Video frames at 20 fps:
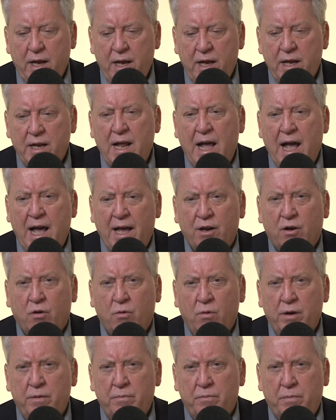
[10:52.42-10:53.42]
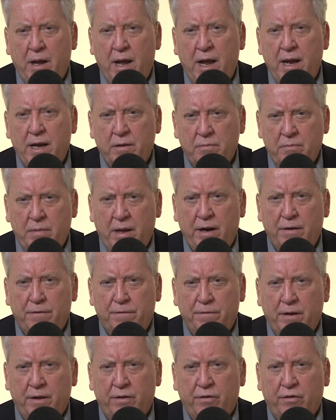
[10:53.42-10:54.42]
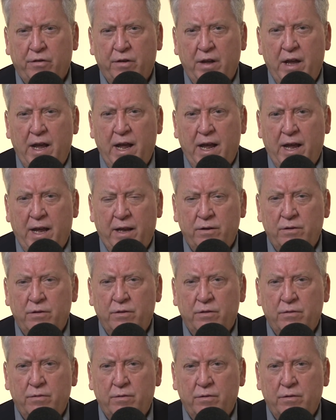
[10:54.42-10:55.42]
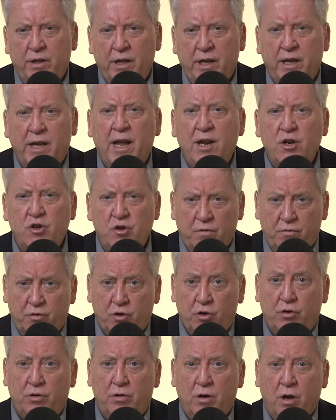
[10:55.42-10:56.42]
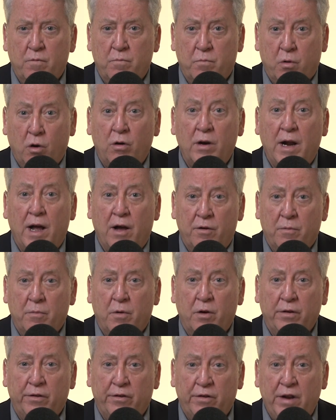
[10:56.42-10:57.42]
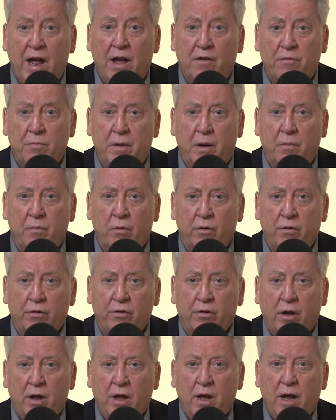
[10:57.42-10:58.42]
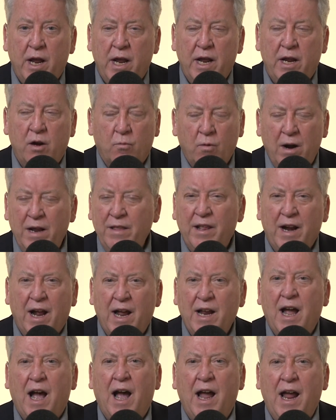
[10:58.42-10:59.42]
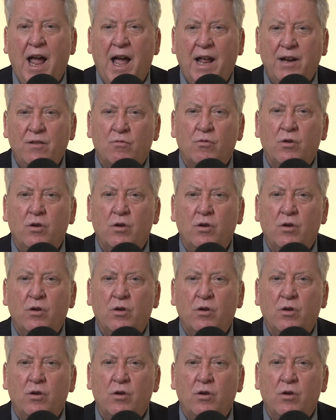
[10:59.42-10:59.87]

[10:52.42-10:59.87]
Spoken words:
inadequate pay and benefits and the occasion of burnout among staff members in a way that I hadn't